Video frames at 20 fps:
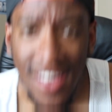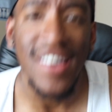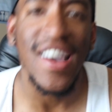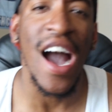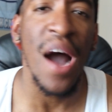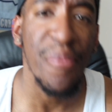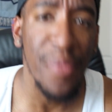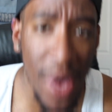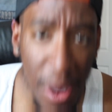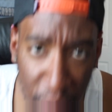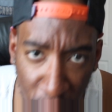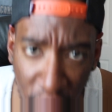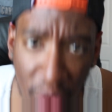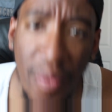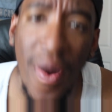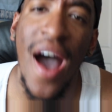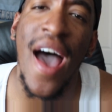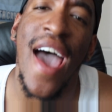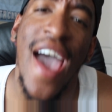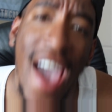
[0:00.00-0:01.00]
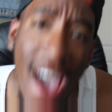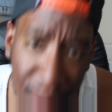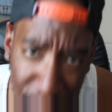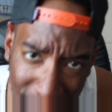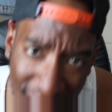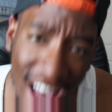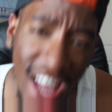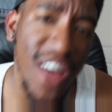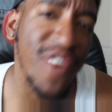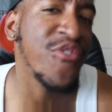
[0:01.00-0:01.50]
Got me moving my head
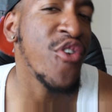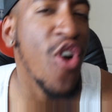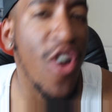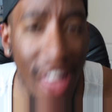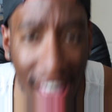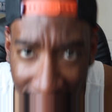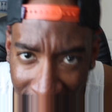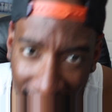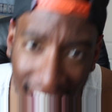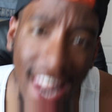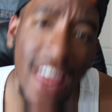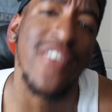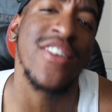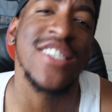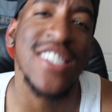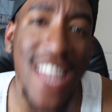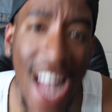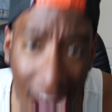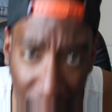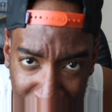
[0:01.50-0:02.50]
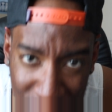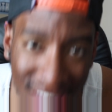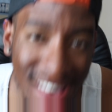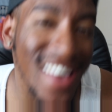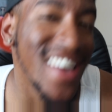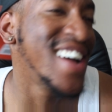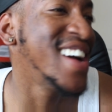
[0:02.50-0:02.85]
back and forth. I can't even stop it.